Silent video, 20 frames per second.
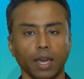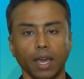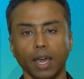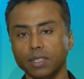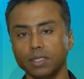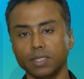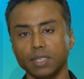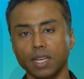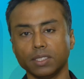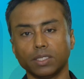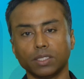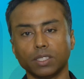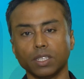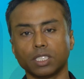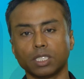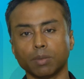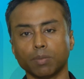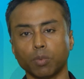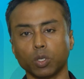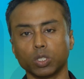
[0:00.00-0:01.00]
ACI still
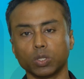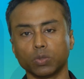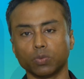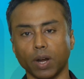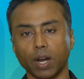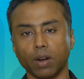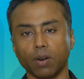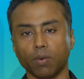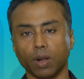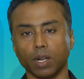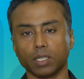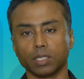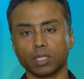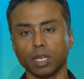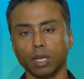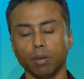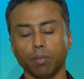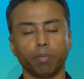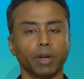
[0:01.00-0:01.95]
supports firewalls,